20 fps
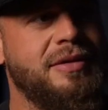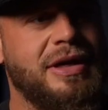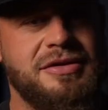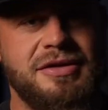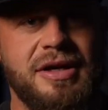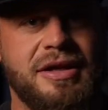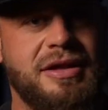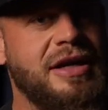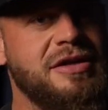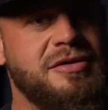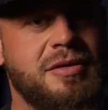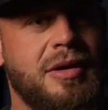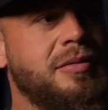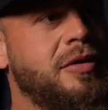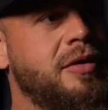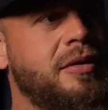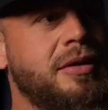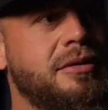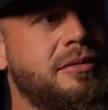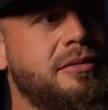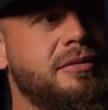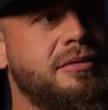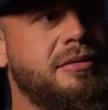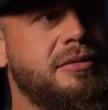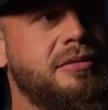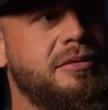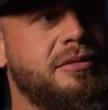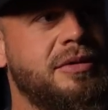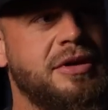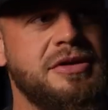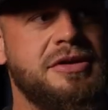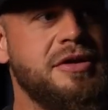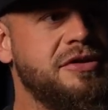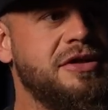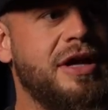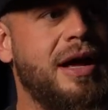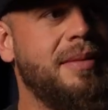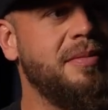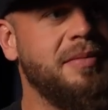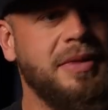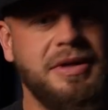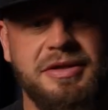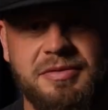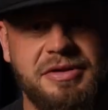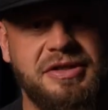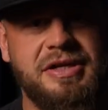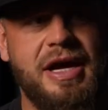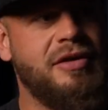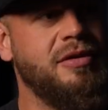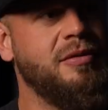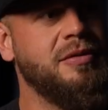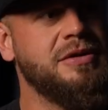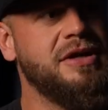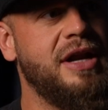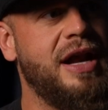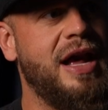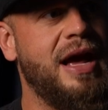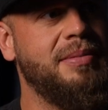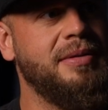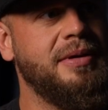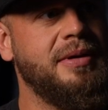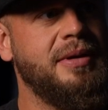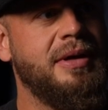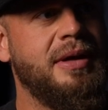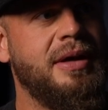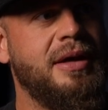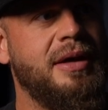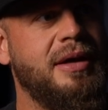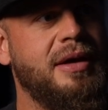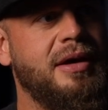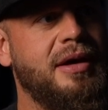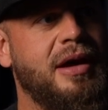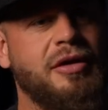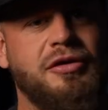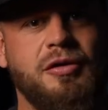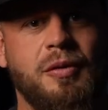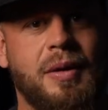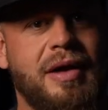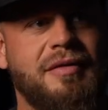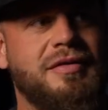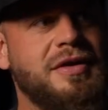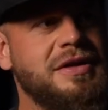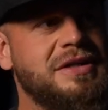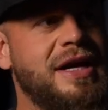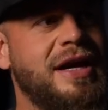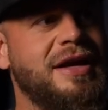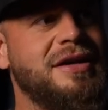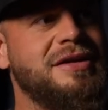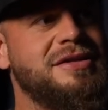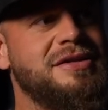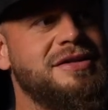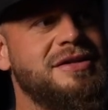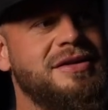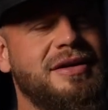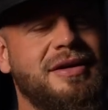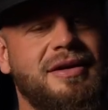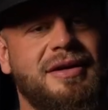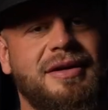That's what I'm doing. There's no stopping me. It's exactly what's going to happen. I'll do whatever it takes.